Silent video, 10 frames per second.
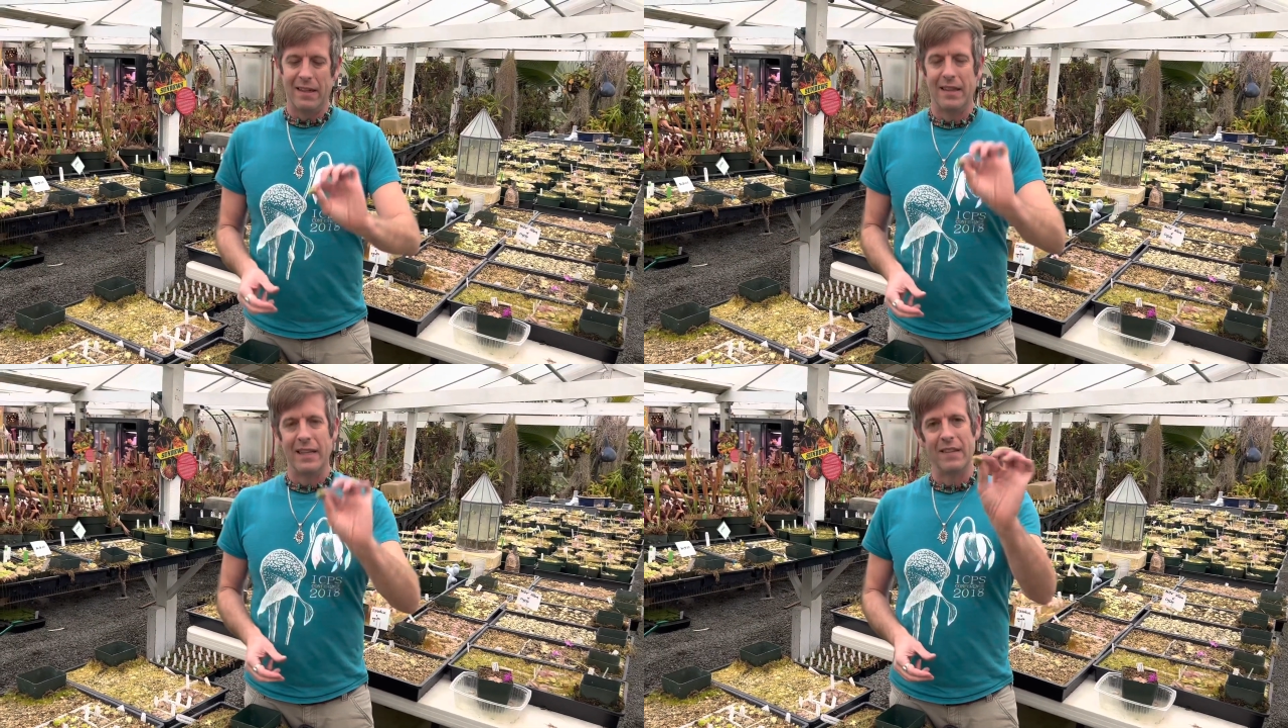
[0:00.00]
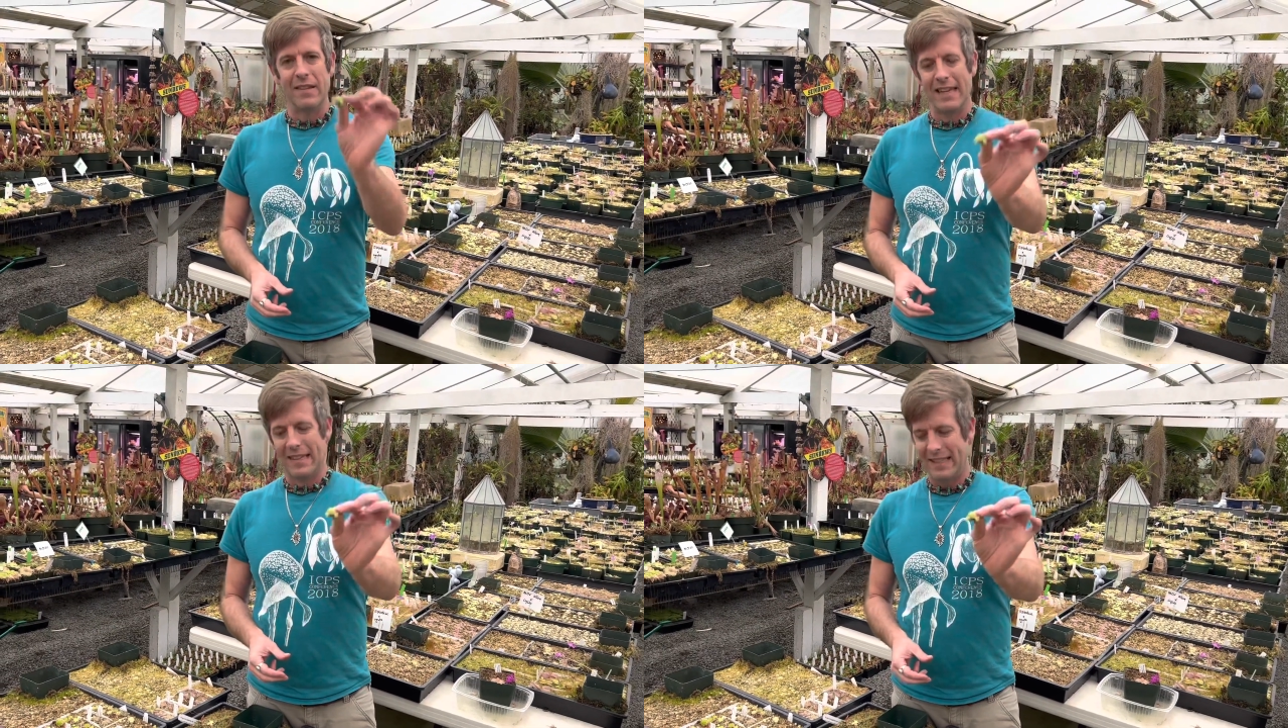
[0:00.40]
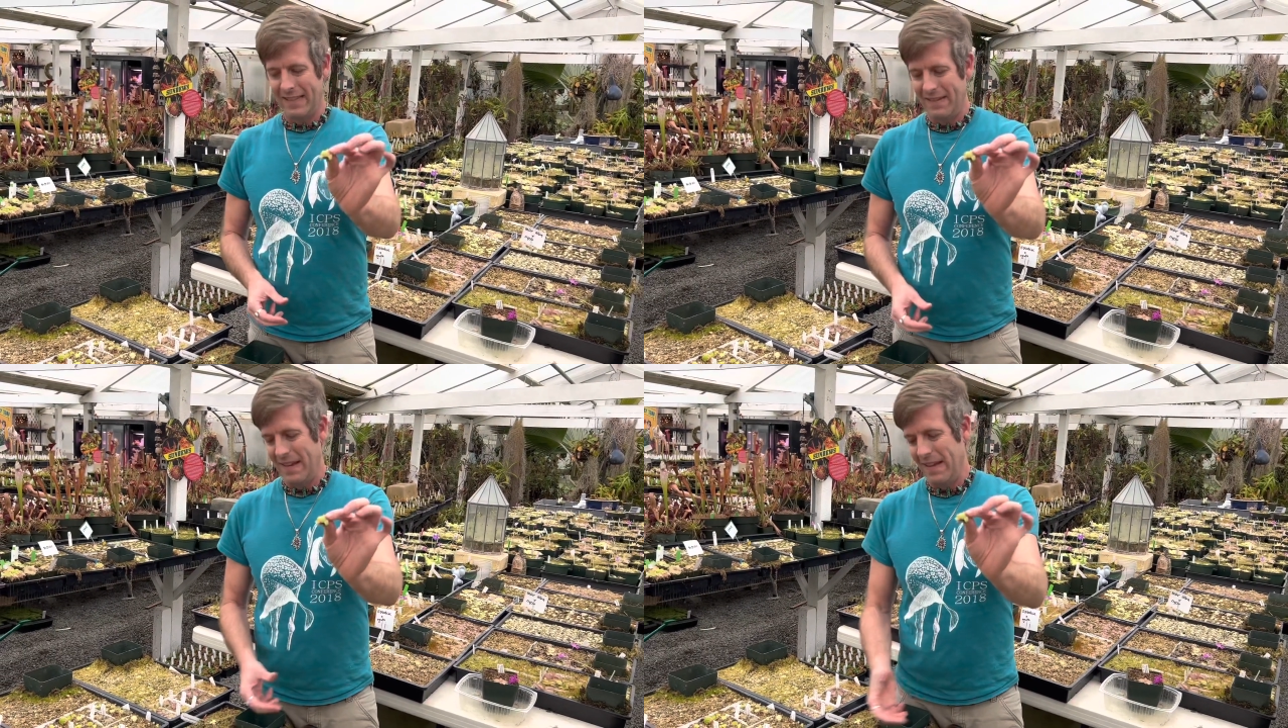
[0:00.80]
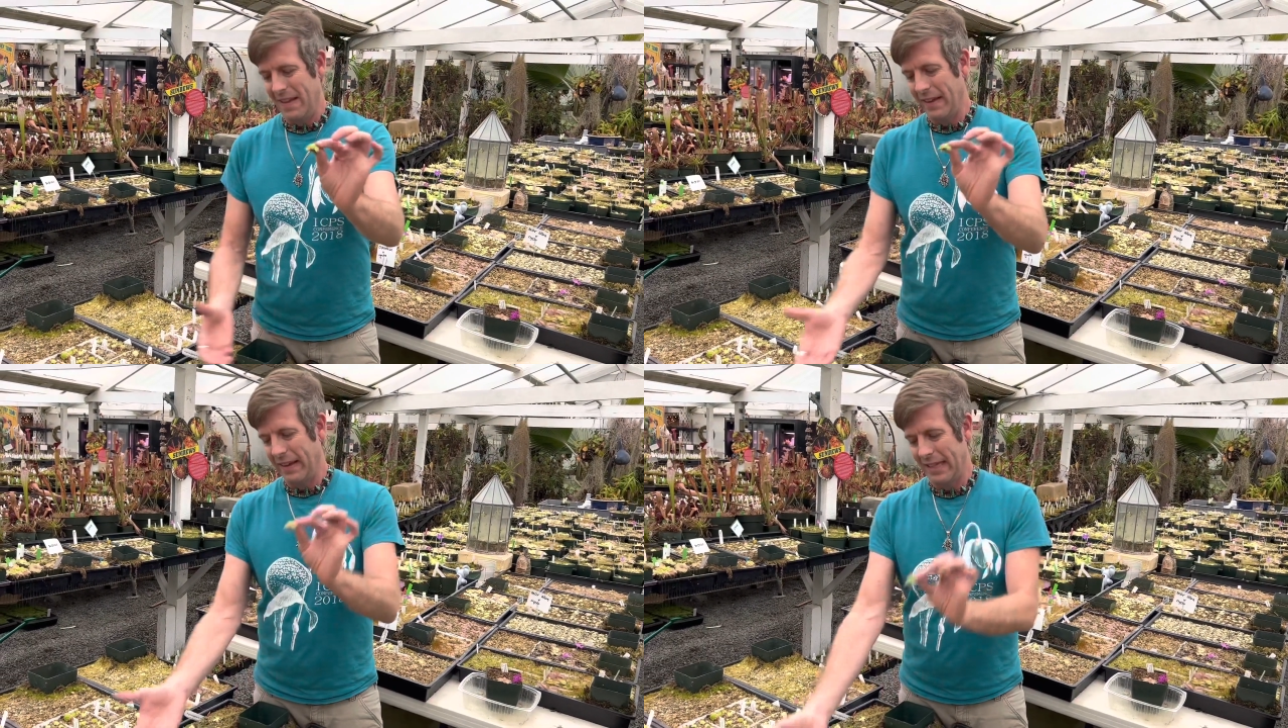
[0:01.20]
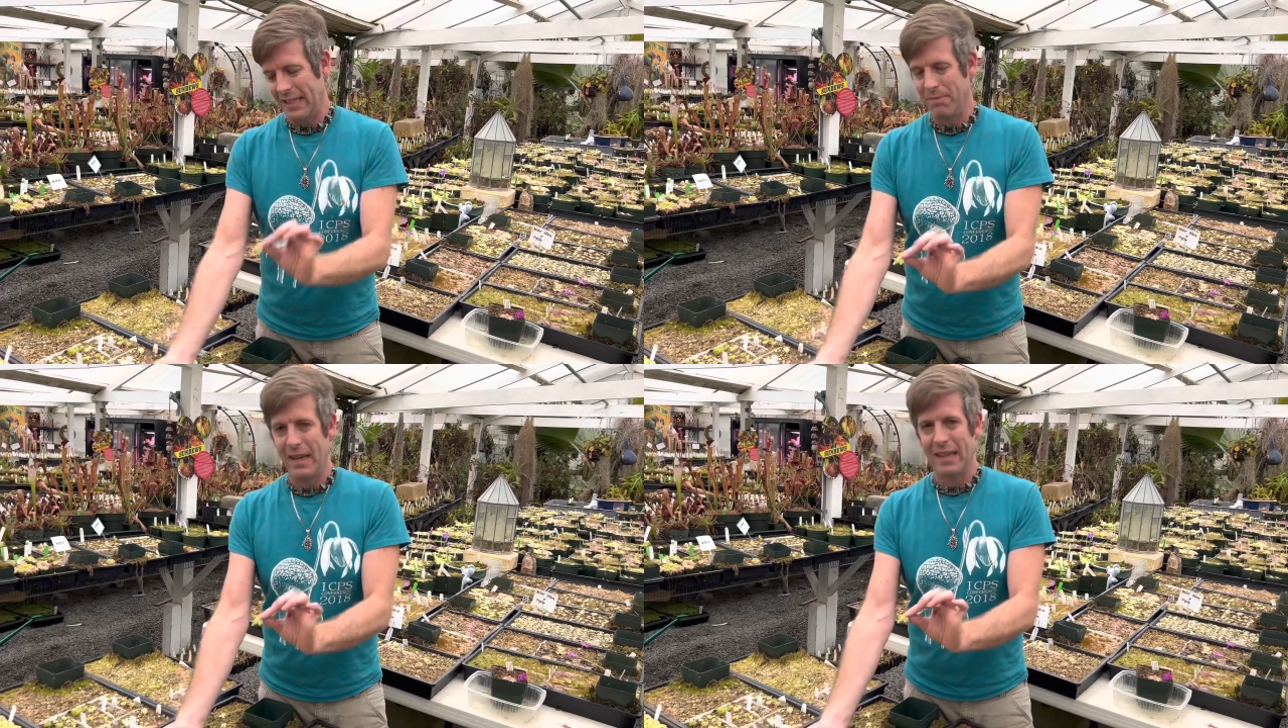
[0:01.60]
they do this and then they catch
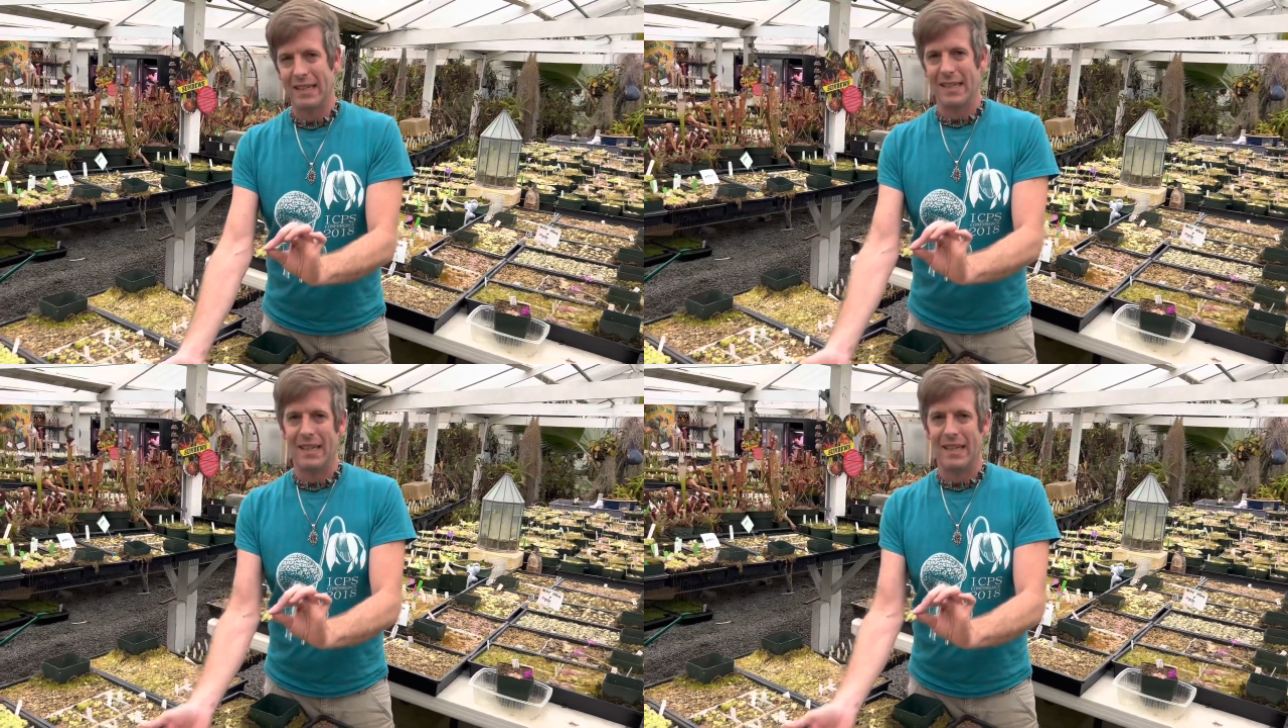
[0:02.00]
the bugs